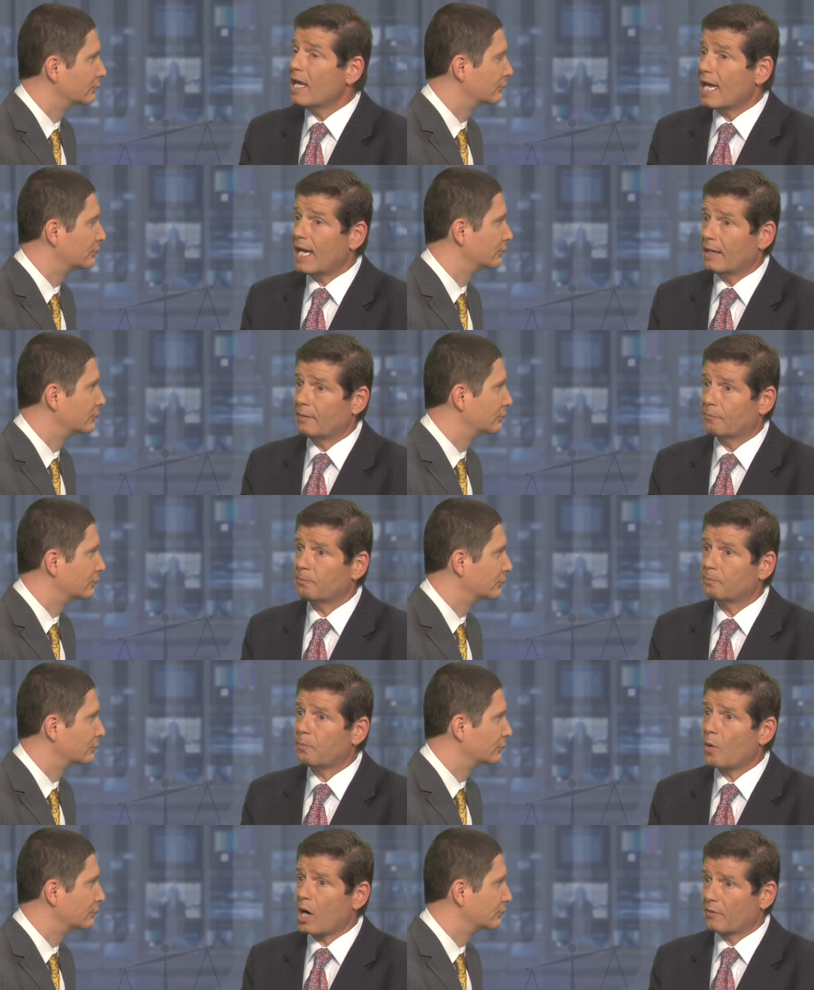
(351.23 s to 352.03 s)
Speaker 1: And
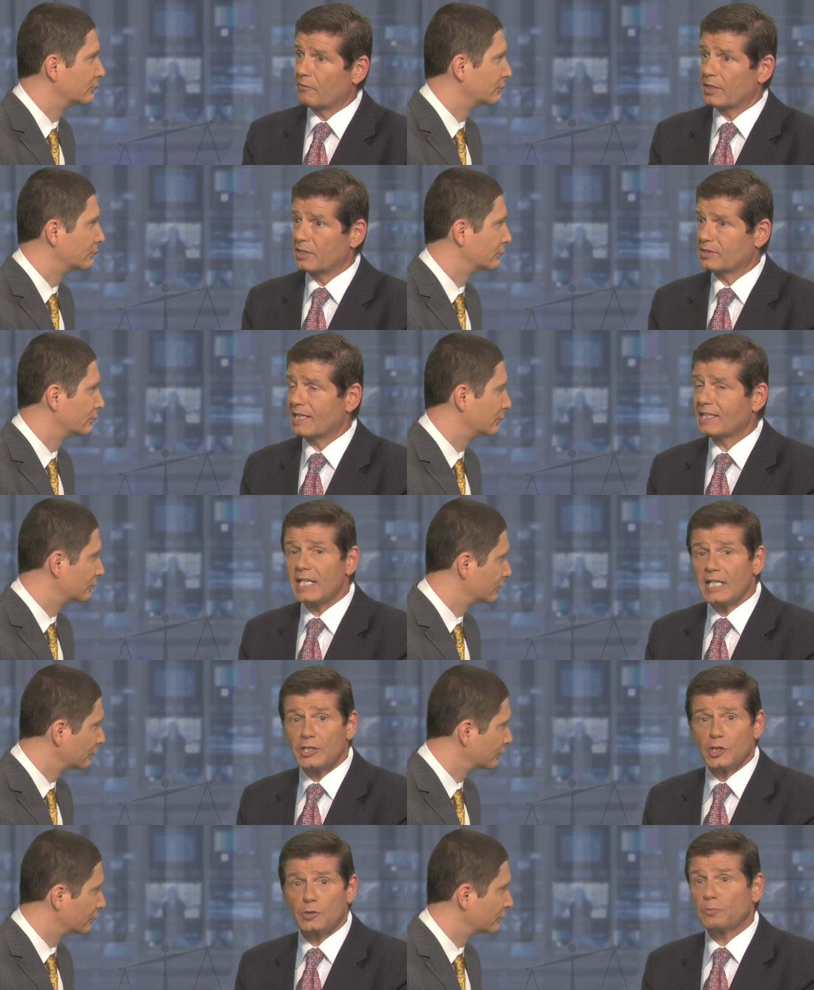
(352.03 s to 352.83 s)
part of it is they
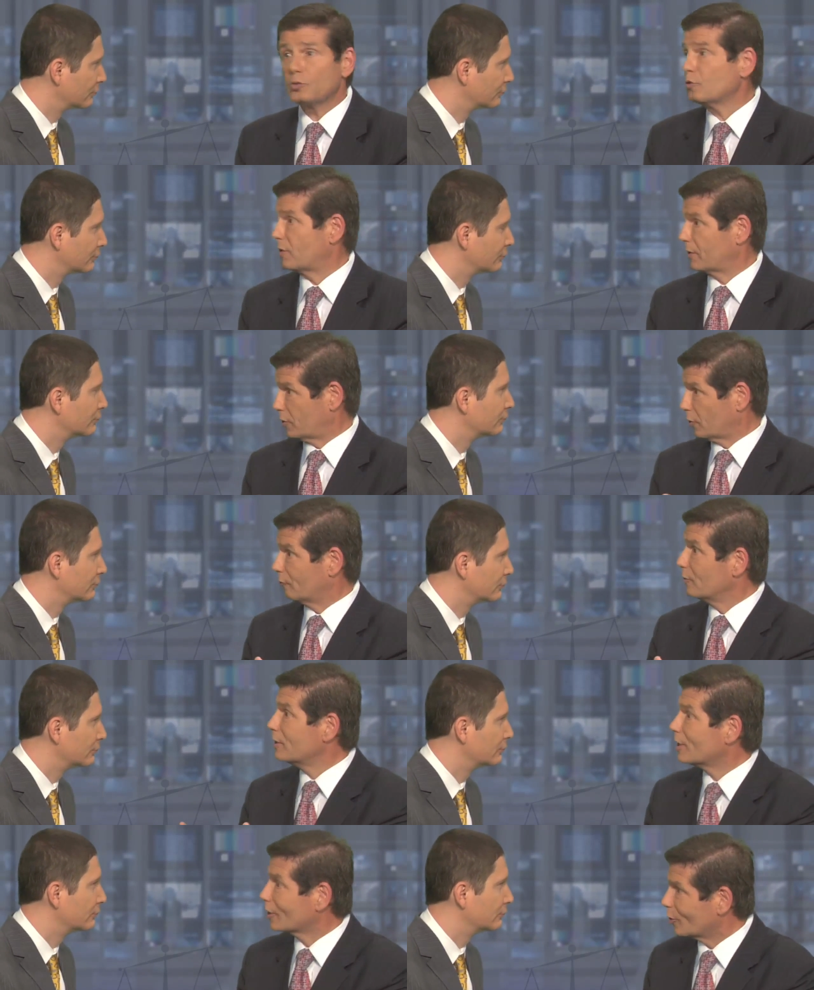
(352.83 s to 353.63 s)
can't just prove that the
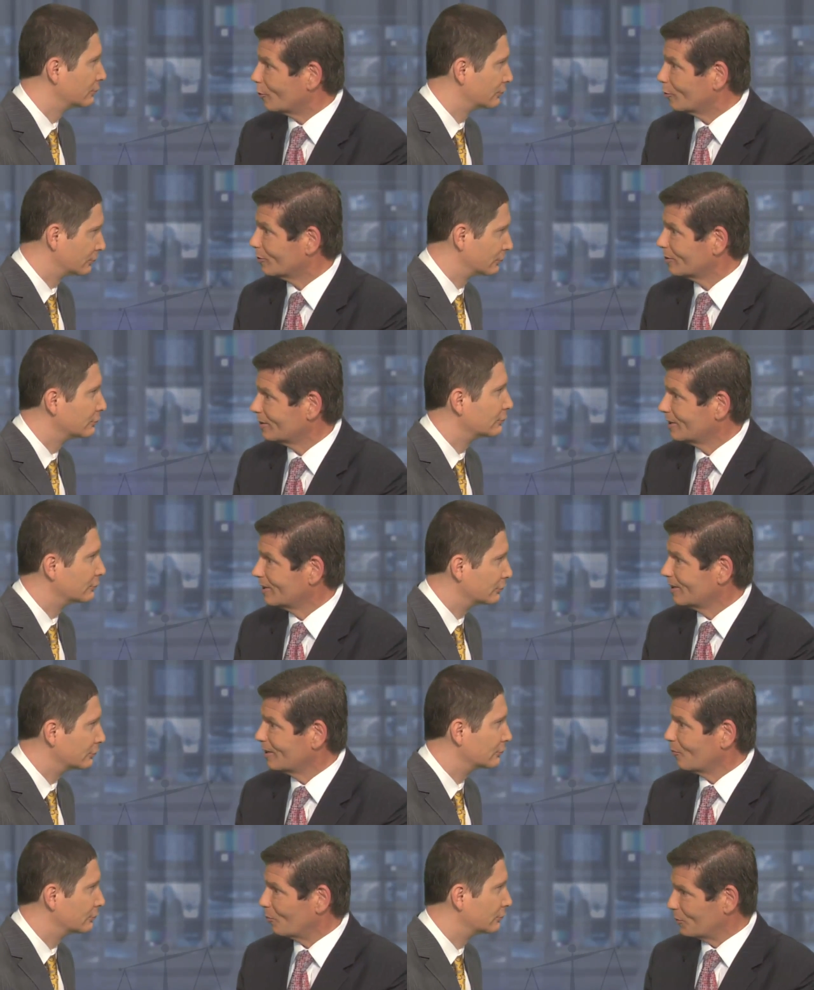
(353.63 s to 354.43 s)
vehicle
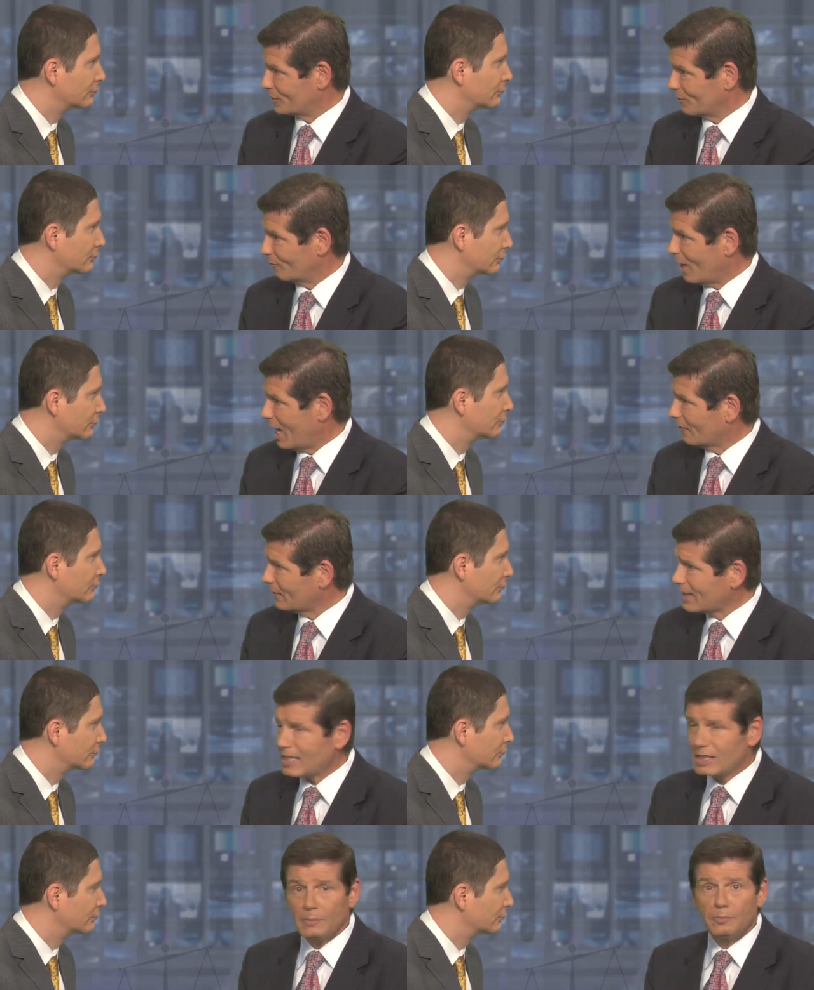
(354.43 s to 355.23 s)
was involved. They
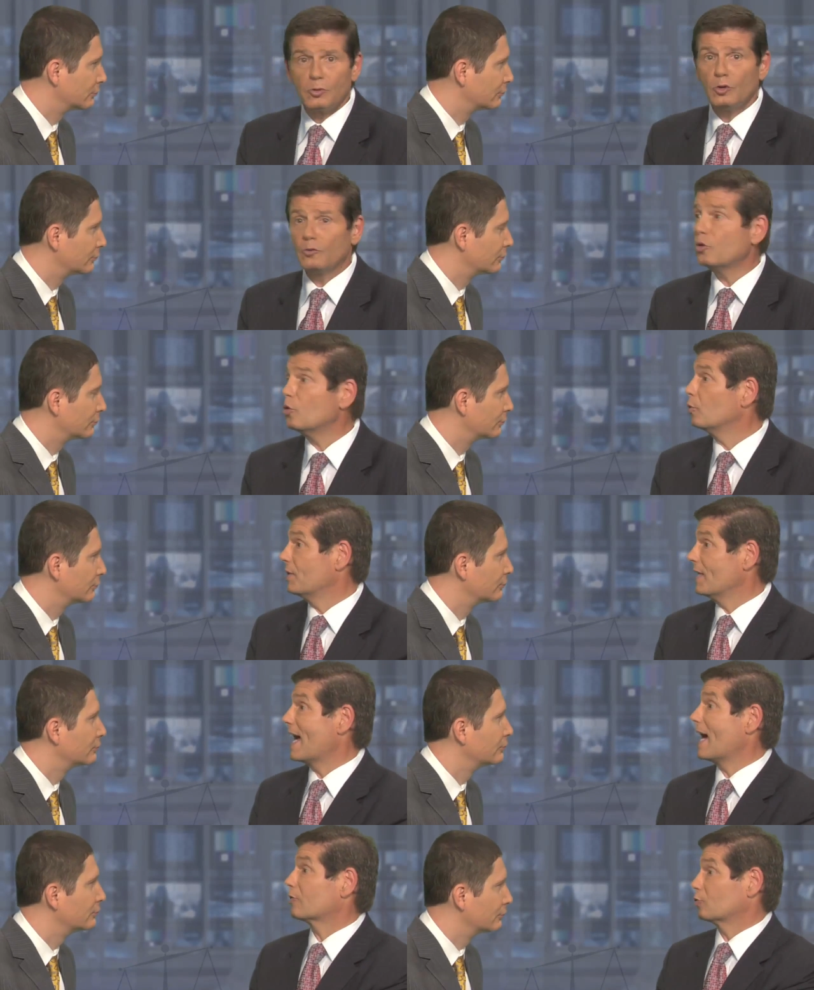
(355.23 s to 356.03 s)
need to prove who
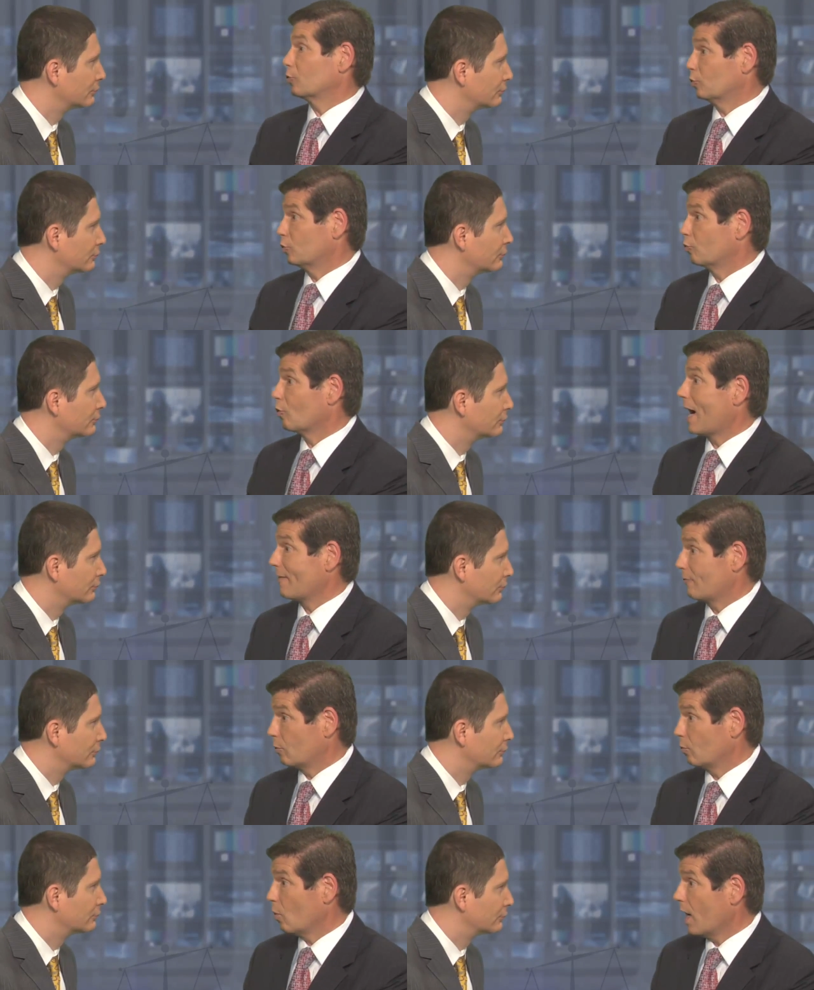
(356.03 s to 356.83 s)
the actual
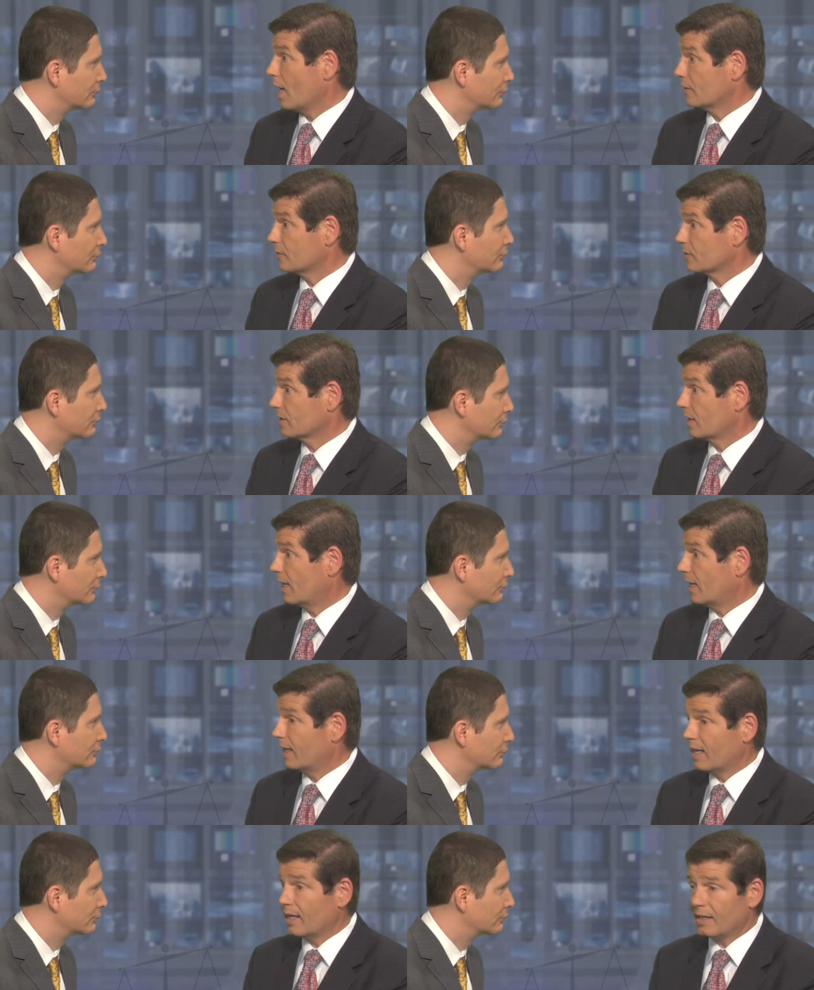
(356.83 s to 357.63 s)
driver was.
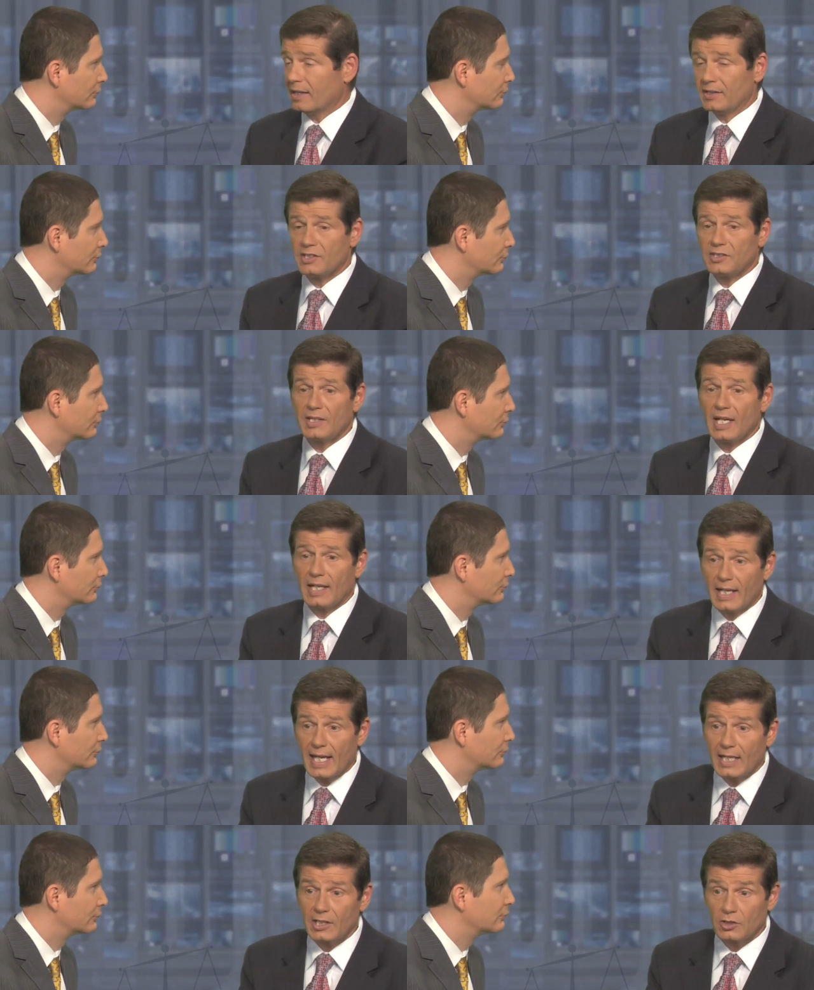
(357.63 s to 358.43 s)
And in this day
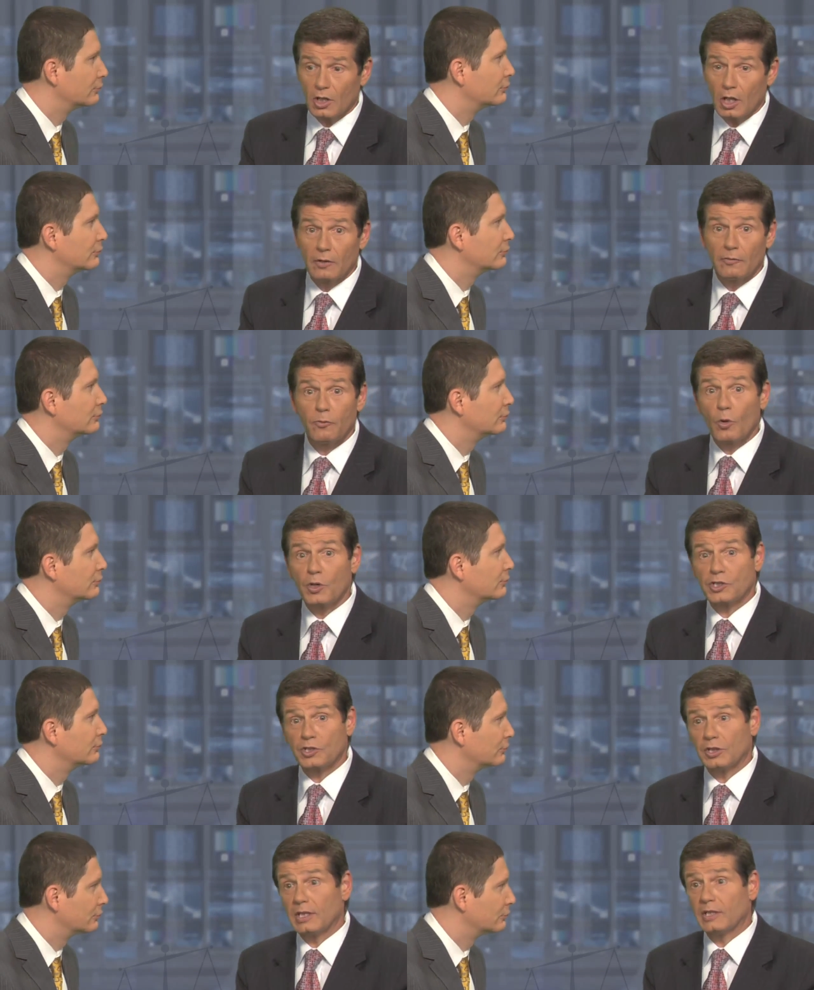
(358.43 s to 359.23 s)
and age,
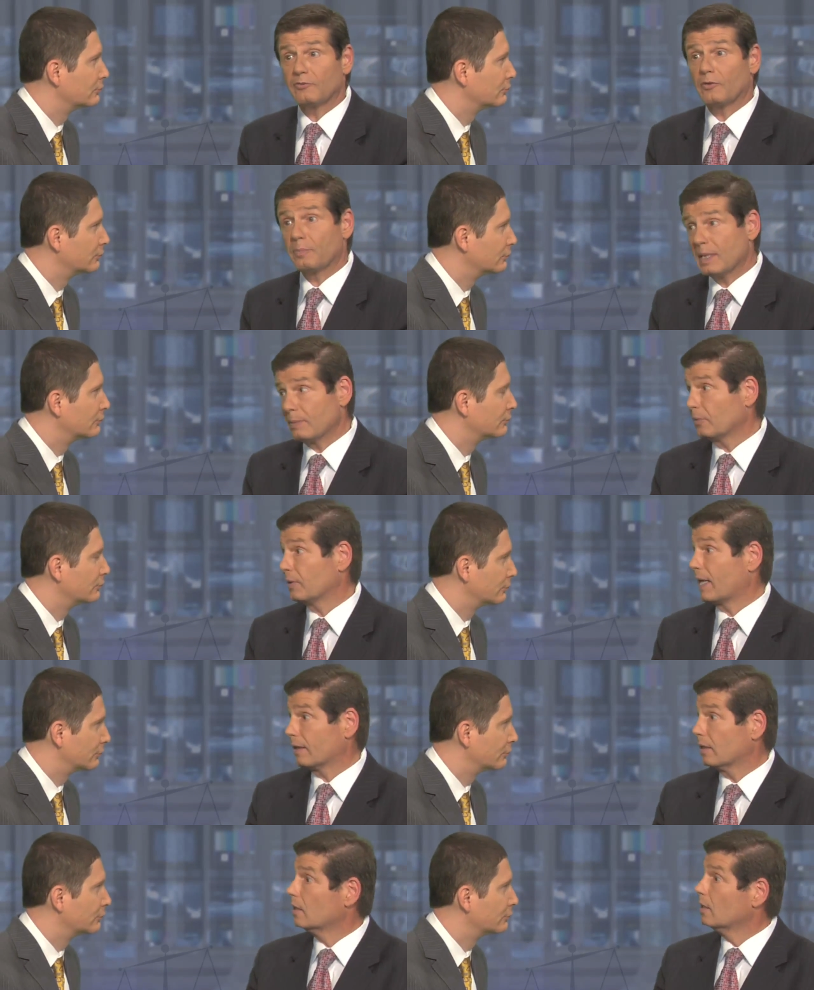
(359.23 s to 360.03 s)
unfortunately, for people that